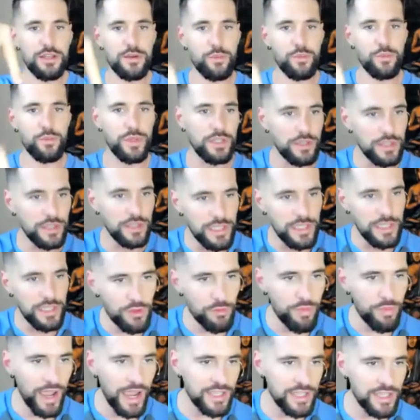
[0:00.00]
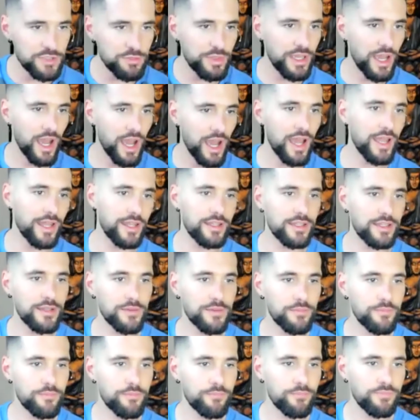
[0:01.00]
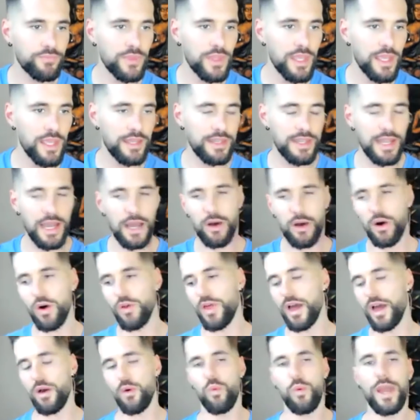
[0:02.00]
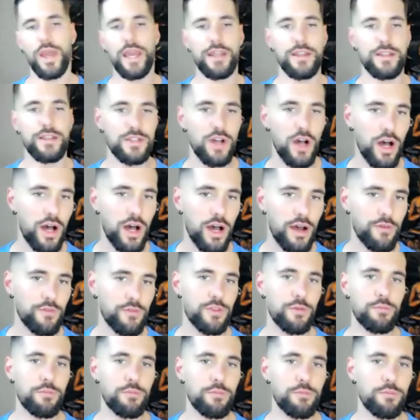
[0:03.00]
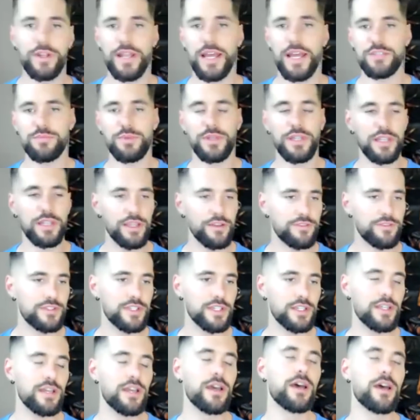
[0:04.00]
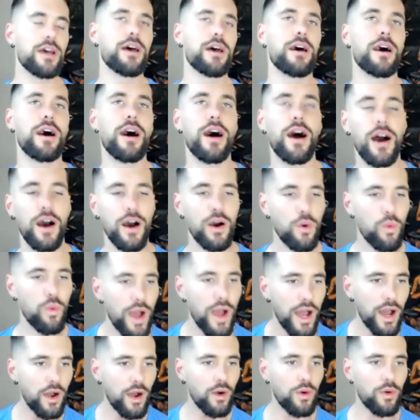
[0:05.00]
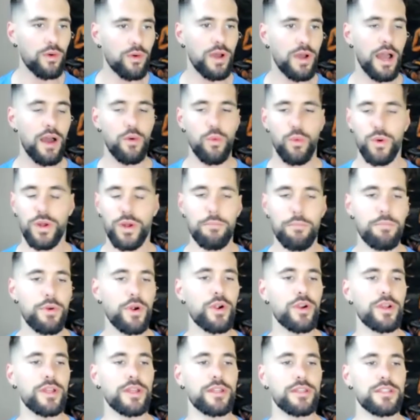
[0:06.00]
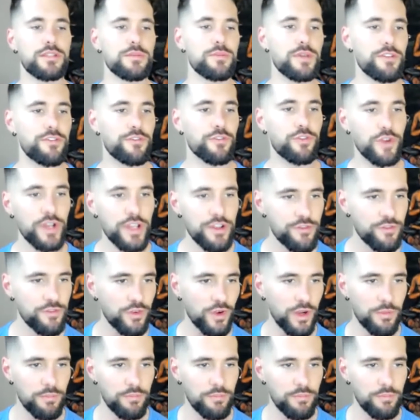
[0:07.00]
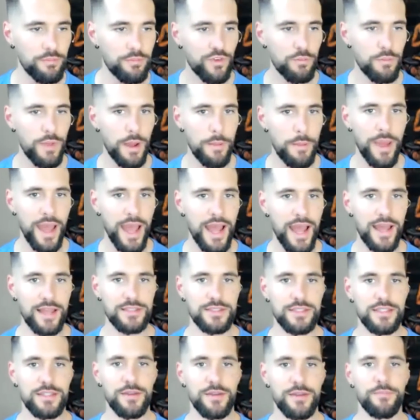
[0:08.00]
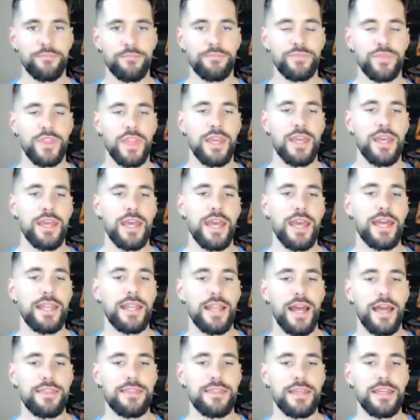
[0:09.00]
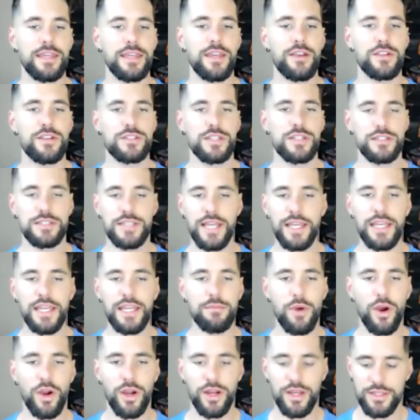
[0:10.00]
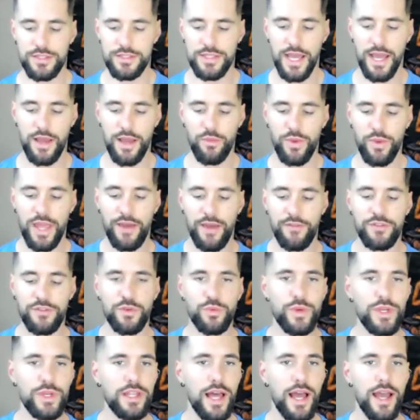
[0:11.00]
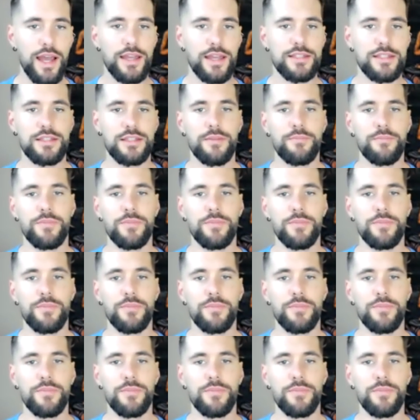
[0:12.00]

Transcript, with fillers: we leave the past behind. And now all that weight is off, the burden has been lifted. Oh, wow. How what a burden to be free from from my past. And I think here's the ticket mark is that we have to realize